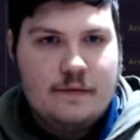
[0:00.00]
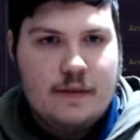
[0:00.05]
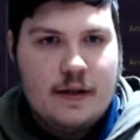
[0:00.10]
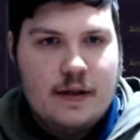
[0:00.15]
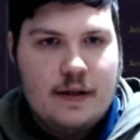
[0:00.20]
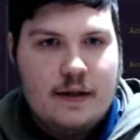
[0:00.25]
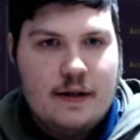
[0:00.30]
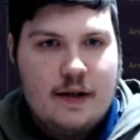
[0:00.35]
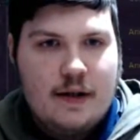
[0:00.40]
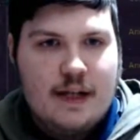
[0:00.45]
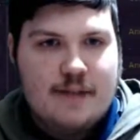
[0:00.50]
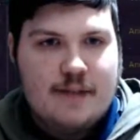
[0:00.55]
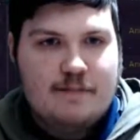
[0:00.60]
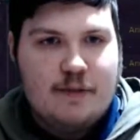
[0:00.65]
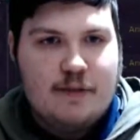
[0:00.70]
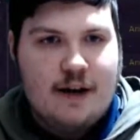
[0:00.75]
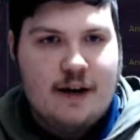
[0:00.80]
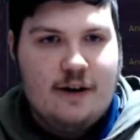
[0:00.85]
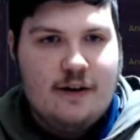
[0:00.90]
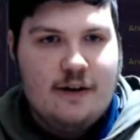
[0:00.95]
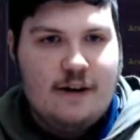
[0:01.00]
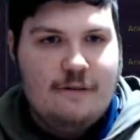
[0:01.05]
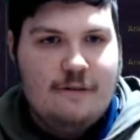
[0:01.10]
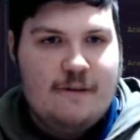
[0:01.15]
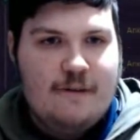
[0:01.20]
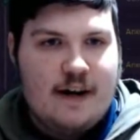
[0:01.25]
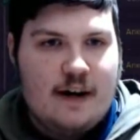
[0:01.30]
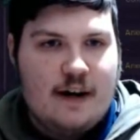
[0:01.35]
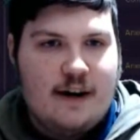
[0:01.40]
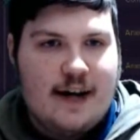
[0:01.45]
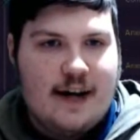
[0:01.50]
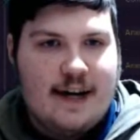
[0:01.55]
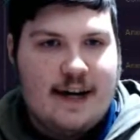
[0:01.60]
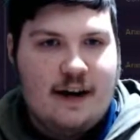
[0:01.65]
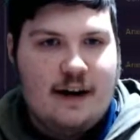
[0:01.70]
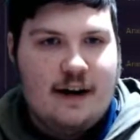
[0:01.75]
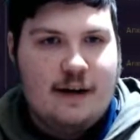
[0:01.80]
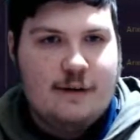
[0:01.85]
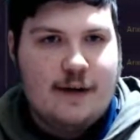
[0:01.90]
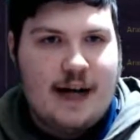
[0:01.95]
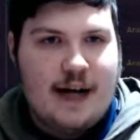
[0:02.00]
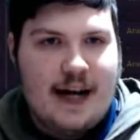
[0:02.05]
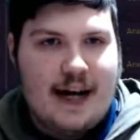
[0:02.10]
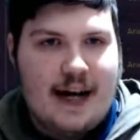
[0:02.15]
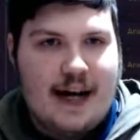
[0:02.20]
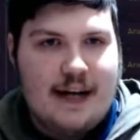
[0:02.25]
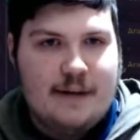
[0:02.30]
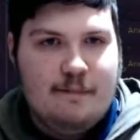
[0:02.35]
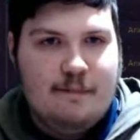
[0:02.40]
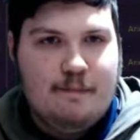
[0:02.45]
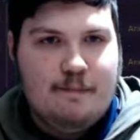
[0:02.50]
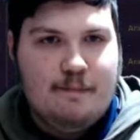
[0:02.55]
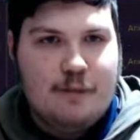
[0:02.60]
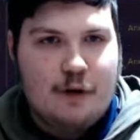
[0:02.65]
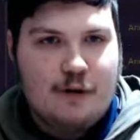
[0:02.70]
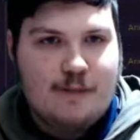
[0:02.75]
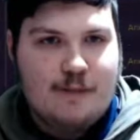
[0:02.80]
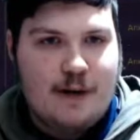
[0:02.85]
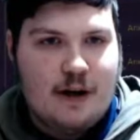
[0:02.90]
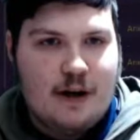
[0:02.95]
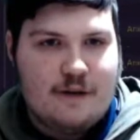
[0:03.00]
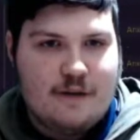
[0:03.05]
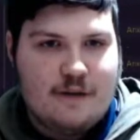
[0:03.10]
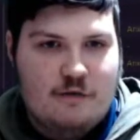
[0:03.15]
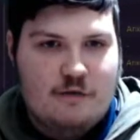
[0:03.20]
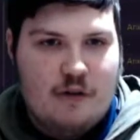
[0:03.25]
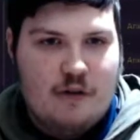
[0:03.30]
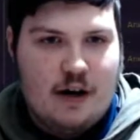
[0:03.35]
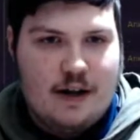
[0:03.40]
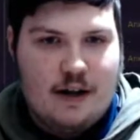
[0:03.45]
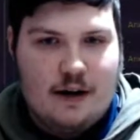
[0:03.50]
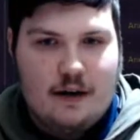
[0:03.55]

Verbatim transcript: Let's bring on Federico and bookmark for Reinhold.